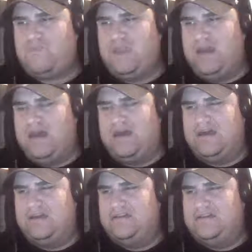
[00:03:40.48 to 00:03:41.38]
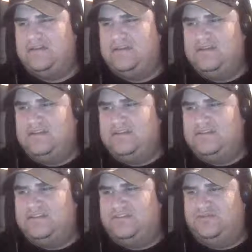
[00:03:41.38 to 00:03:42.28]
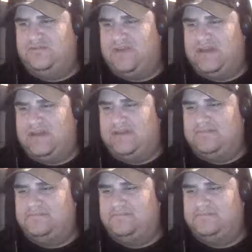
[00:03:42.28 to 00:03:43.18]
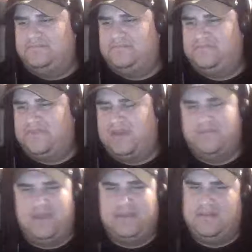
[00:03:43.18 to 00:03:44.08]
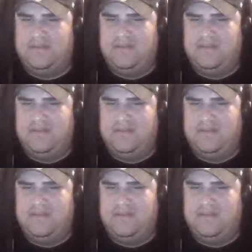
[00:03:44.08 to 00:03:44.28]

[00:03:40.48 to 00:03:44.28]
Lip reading: uh, to come in.